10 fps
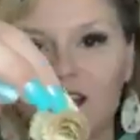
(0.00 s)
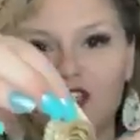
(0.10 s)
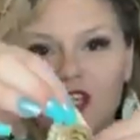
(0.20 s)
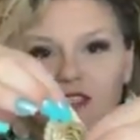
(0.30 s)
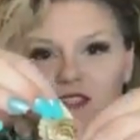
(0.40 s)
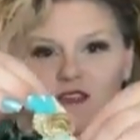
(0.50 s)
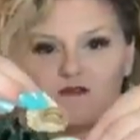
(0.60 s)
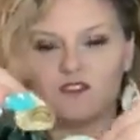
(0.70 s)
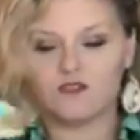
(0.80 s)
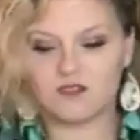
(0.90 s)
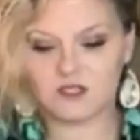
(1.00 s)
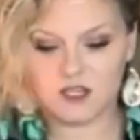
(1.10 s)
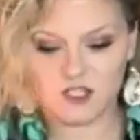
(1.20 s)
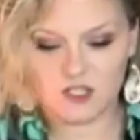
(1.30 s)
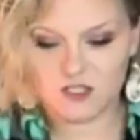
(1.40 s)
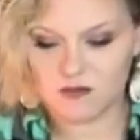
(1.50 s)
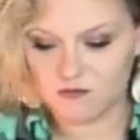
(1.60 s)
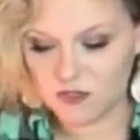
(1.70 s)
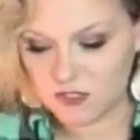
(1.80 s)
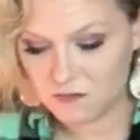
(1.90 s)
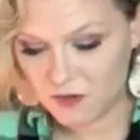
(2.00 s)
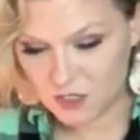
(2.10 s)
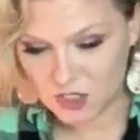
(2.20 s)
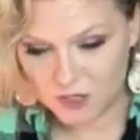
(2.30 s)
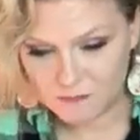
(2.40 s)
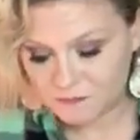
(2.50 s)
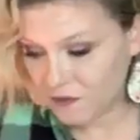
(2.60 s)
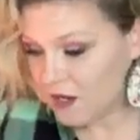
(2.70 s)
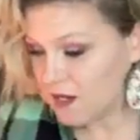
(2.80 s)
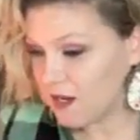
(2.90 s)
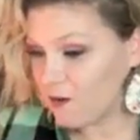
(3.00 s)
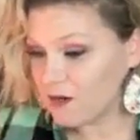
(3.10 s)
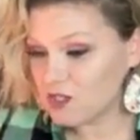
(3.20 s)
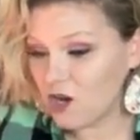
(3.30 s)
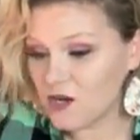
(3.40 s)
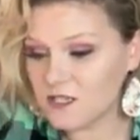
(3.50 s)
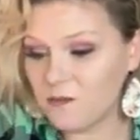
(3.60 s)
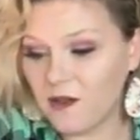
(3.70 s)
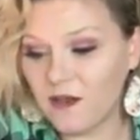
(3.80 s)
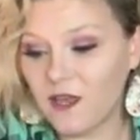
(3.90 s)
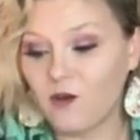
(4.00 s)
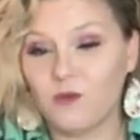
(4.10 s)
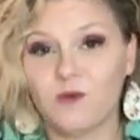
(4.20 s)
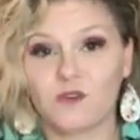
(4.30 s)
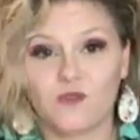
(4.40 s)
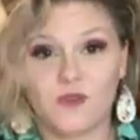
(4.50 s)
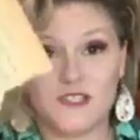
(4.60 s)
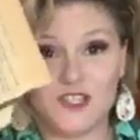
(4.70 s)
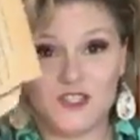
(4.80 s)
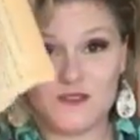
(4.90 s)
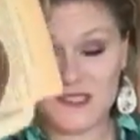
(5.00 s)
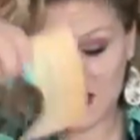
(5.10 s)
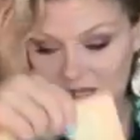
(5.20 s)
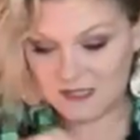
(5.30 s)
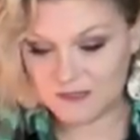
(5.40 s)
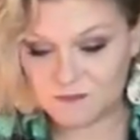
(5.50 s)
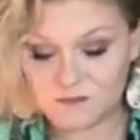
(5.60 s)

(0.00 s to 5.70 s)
it just gives you such a different dimension. Now, I talked about how we were going to use this.